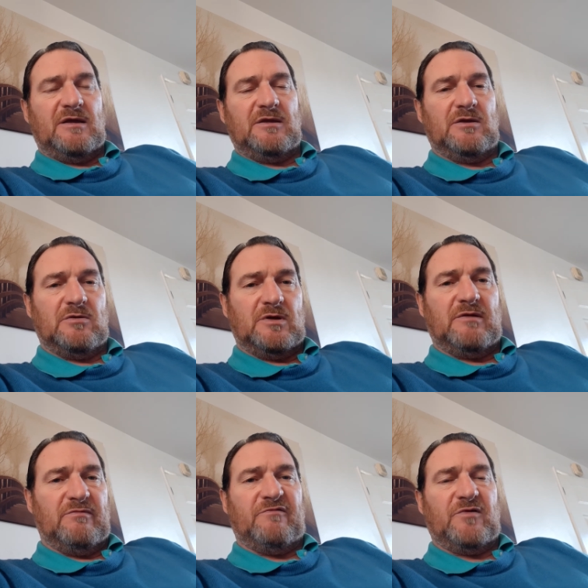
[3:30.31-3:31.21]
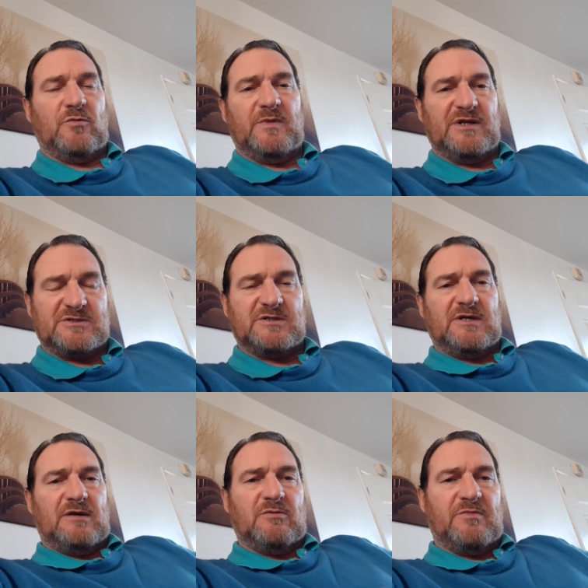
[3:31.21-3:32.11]
even a few minutes a
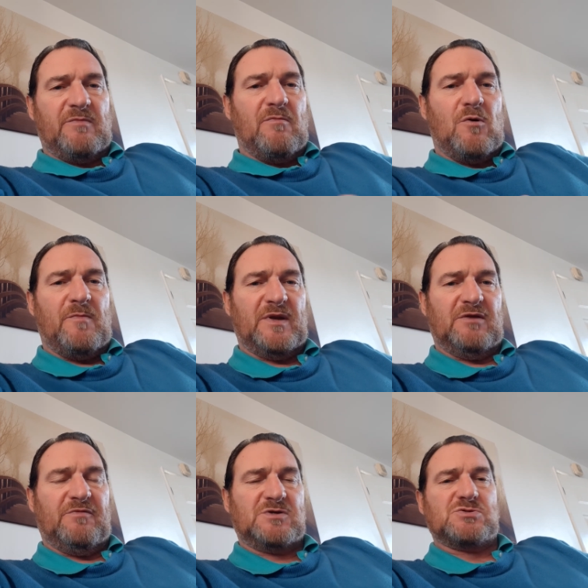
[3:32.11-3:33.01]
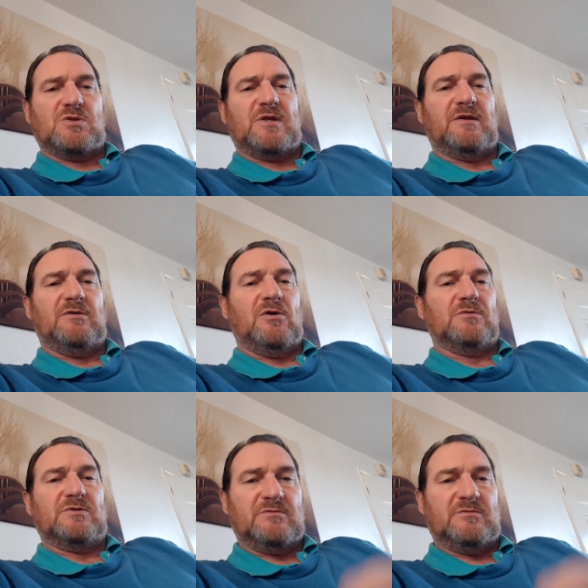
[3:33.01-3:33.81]
day would be more beneficial than not